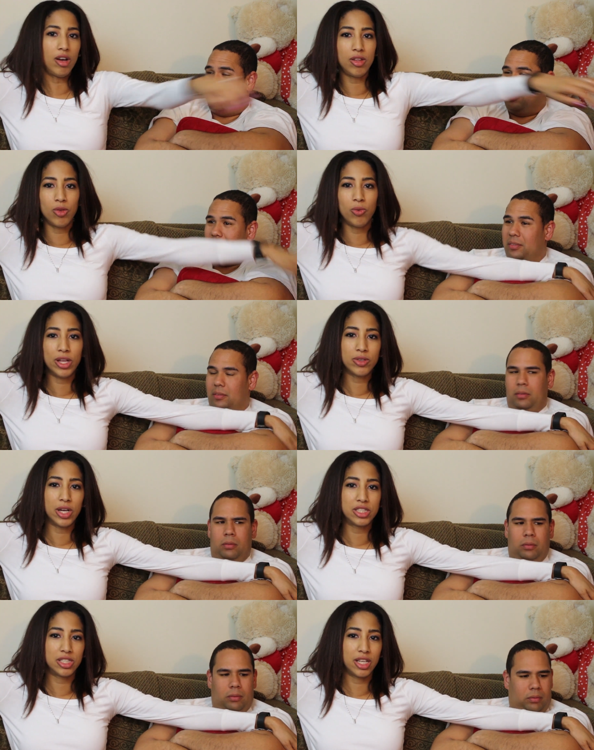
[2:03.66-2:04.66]
Speaker 1: oh, one
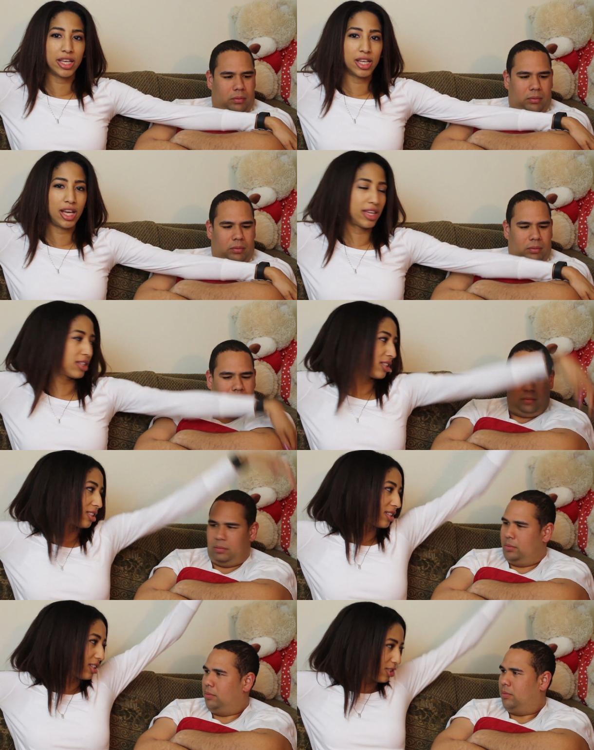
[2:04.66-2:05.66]
question I got.
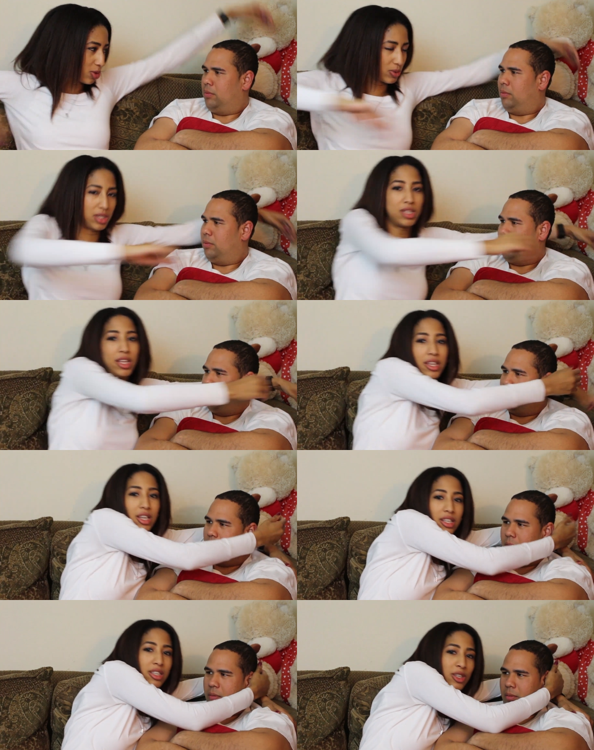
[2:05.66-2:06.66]
I just want to like
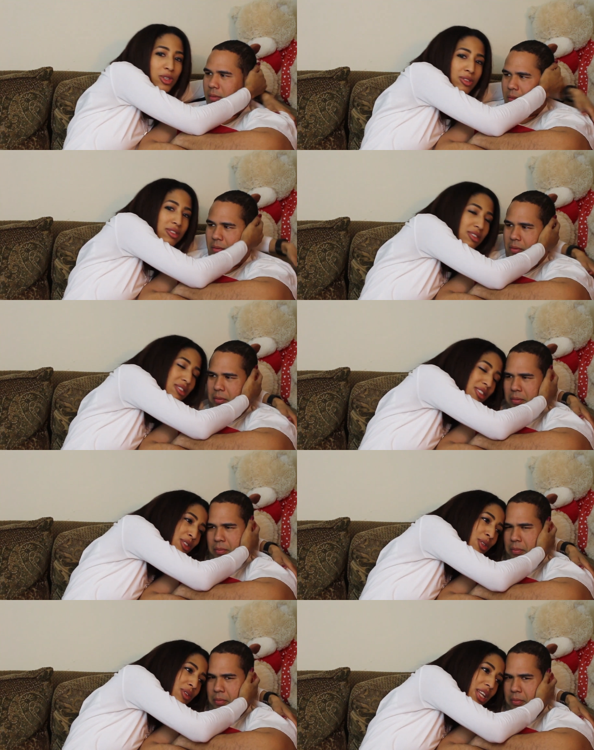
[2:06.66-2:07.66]
hug you. You're
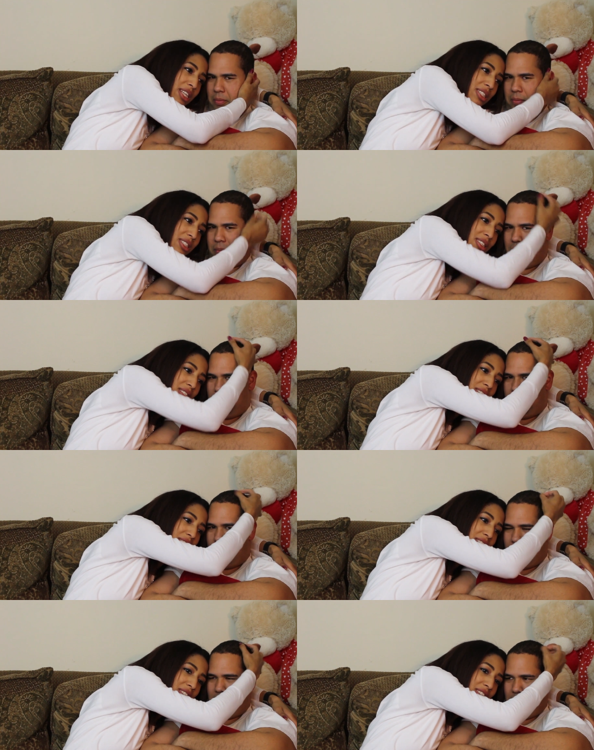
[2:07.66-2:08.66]
so nice.
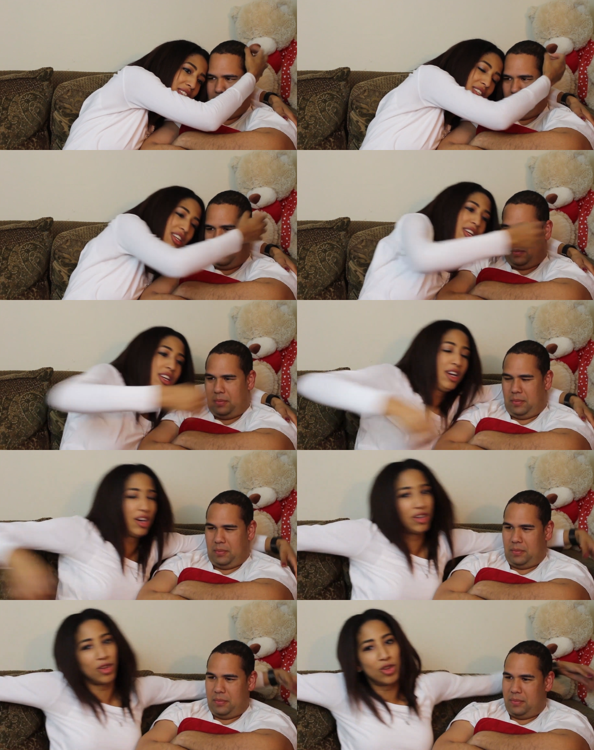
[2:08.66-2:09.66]

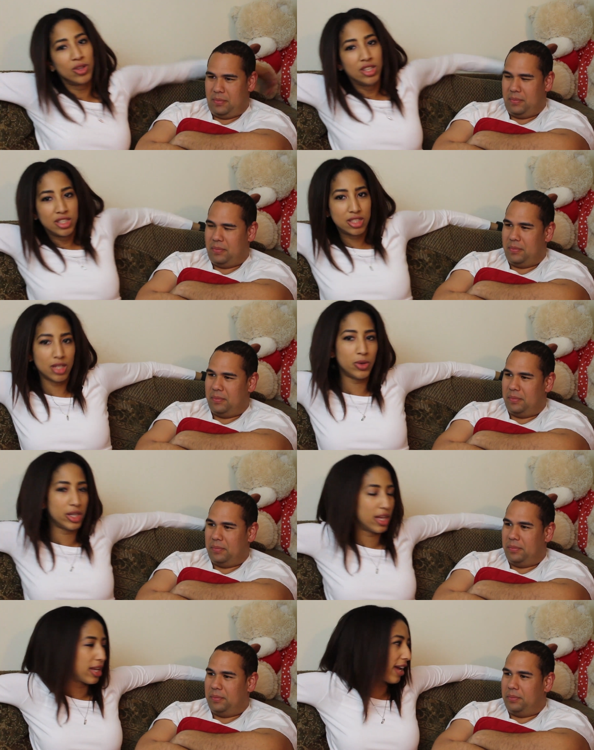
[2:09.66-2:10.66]
Oh, someone
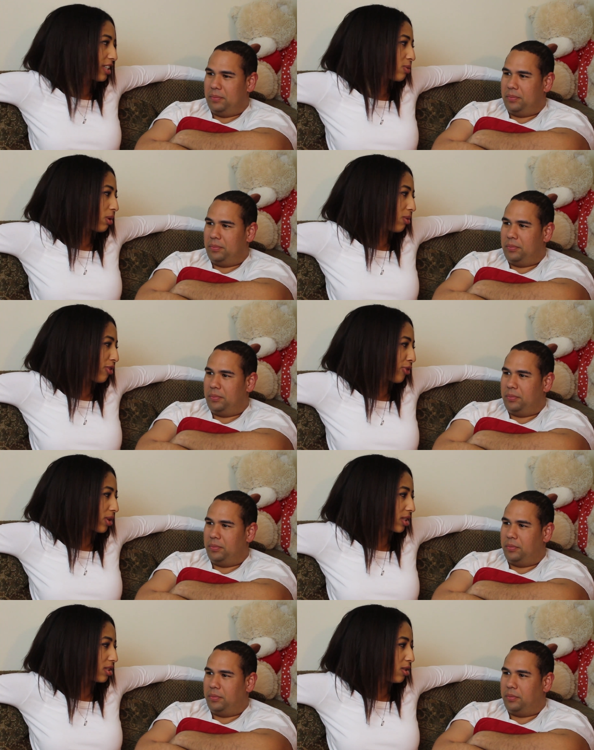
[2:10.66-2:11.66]
had asked me before
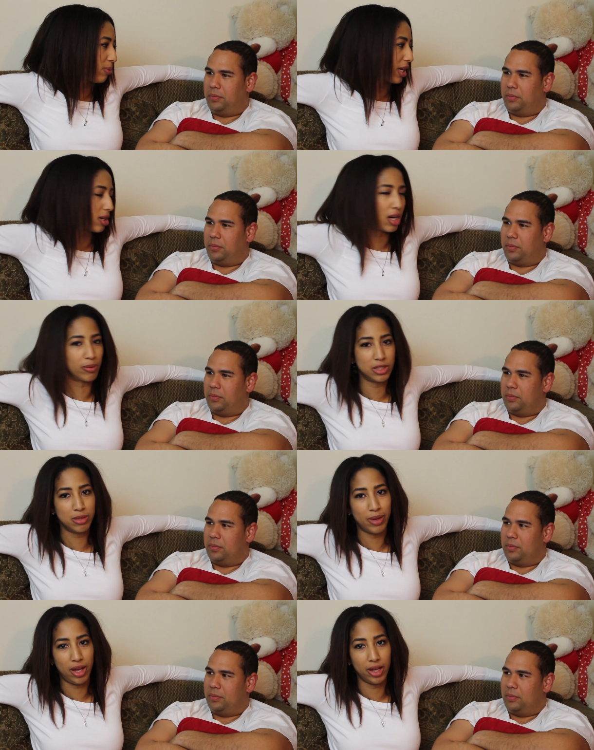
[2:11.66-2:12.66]
because you make comments
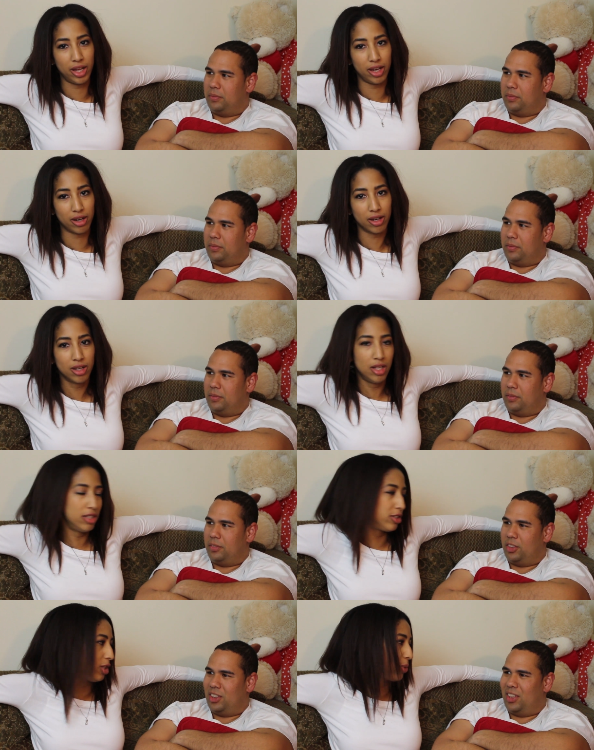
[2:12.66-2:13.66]
about hair.
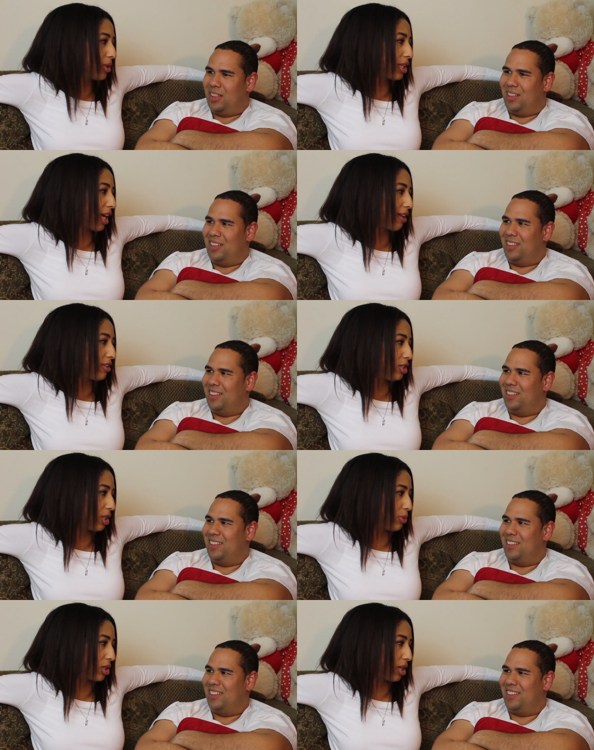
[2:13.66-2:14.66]
Do you really have
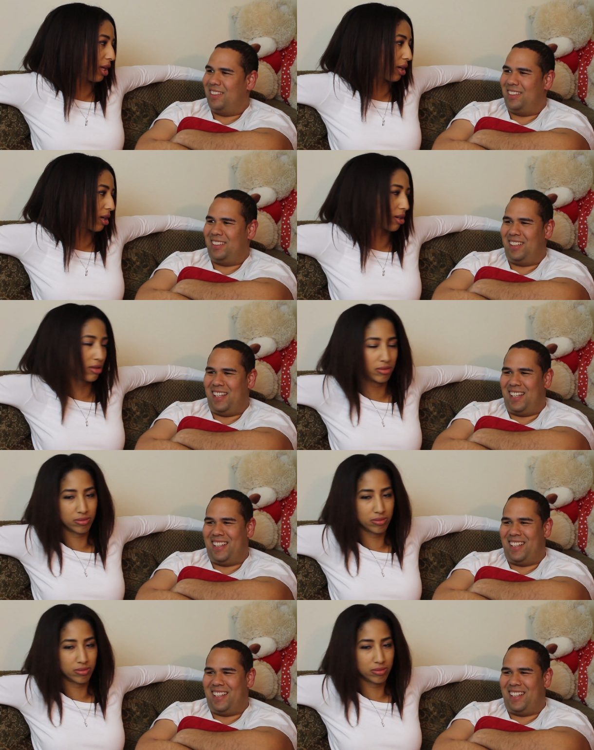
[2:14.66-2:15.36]
Egyptian hair?